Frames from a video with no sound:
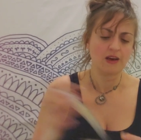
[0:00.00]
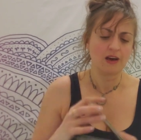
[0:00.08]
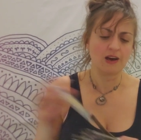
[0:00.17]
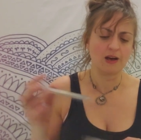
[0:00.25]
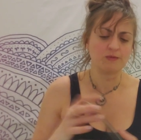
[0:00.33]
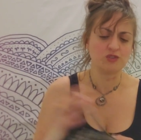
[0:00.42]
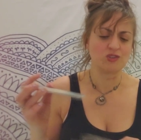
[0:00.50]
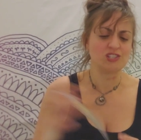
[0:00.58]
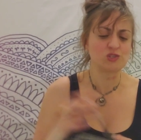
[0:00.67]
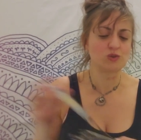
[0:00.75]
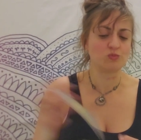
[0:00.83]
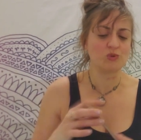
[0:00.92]
Um, so this
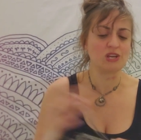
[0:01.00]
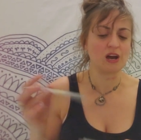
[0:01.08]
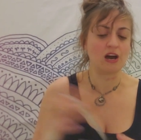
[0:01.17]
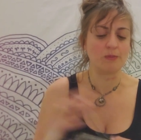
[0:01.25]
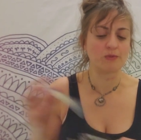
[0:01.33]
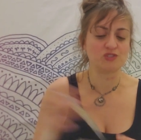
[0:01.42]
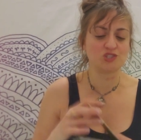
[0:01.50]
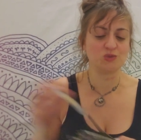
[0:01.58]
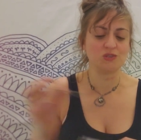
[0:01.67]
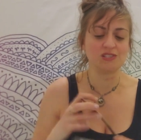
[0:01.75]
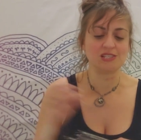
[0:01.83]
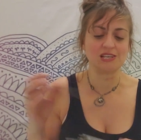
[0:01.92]
could be
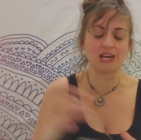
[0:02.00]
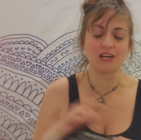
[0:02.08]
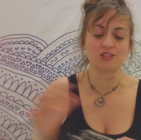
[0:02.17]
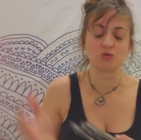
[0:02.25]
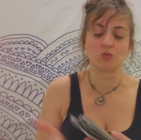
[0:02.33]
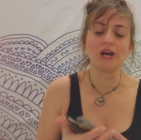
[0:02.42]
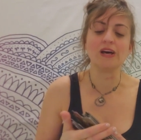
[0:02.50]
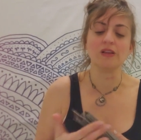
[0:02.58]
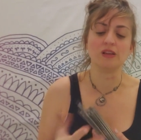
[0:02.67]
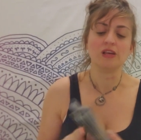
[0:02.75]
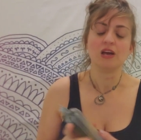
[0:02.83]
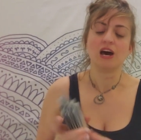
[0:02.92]
opportunity as
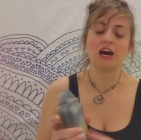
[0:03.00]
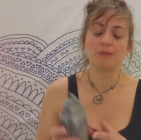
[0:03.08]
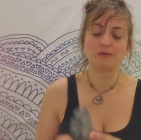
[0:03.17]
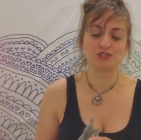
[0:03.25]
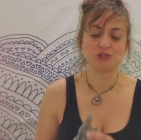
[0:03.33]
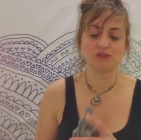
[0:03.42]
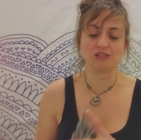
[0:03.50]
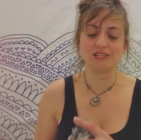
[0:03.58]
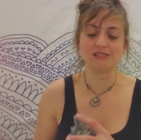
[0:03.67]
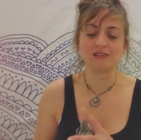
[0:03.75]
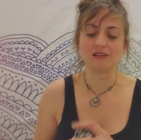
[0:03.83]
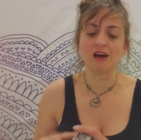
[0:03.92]
well.
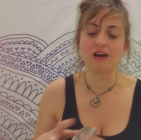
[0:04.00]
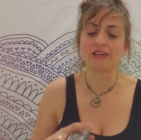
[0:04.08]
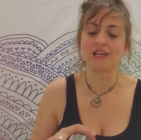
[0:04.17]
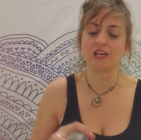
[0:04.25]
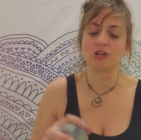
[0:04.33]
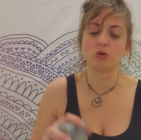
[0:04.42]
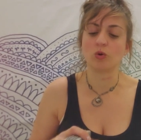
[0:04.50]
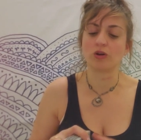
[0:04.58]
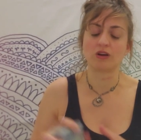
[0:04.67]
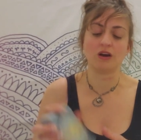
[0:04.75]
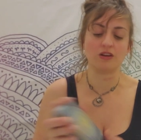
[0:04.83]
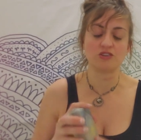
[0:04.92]
Opportunities knocking or
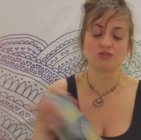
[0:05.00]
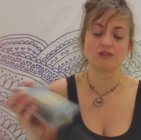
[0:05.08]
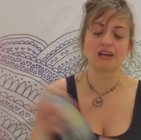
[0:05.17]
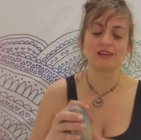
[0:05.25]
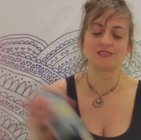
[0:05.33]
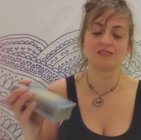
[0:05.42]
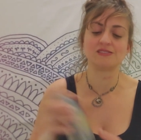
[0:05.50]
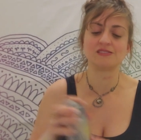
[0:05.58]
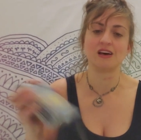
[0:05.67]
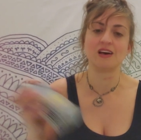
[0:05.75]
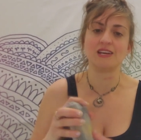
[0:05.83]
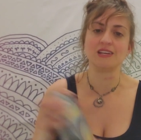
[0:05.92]
contracts
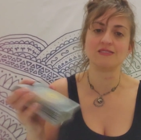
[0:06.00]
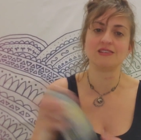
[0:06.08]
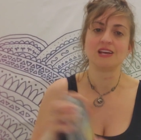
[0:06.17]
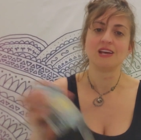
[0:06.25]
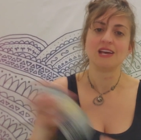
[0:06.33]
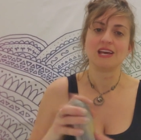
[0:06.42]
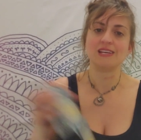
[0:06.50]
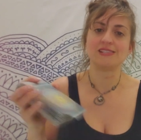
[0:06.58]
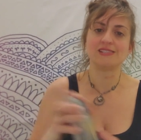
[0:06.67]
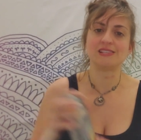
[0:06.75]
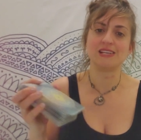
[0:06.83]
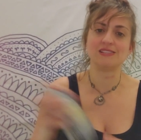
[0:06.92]
signed, a
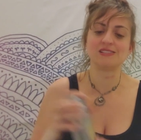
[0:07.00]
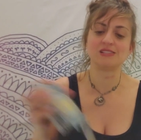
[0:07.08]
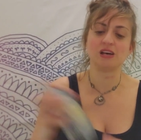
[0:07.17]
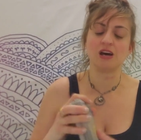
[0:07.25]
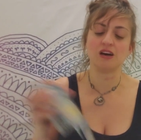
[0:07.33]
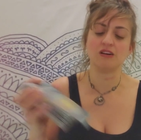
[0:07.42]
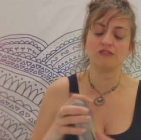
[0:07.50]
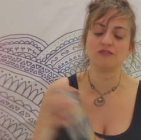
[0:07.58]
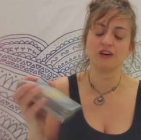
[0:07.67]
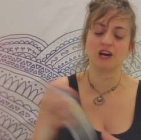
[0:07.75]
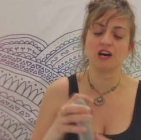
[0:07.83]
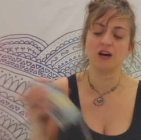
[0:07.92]
sense
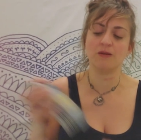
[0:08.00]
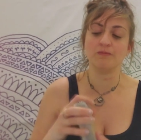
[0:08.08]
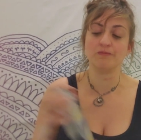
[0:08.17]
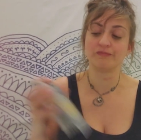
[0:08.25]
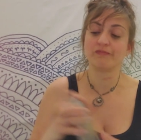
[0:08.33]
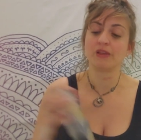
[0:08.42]
of um,